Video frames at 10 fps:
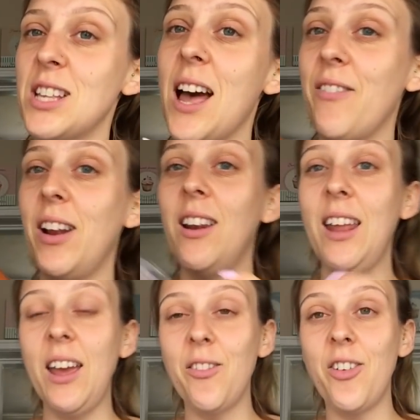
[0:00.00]
to have it
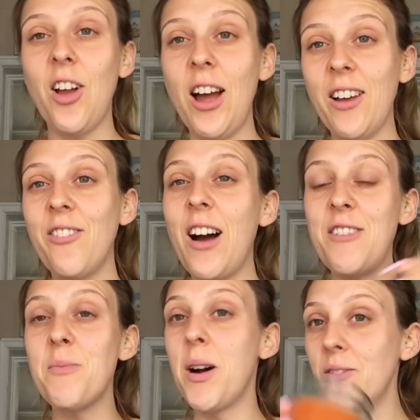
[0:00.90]
lit for like
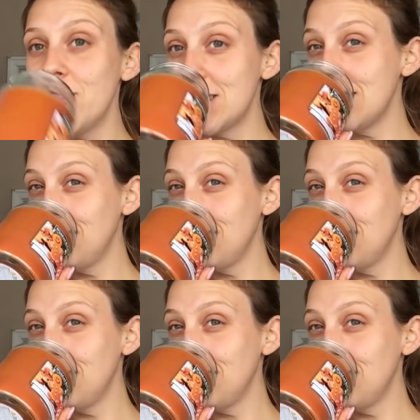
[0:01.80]
5 months.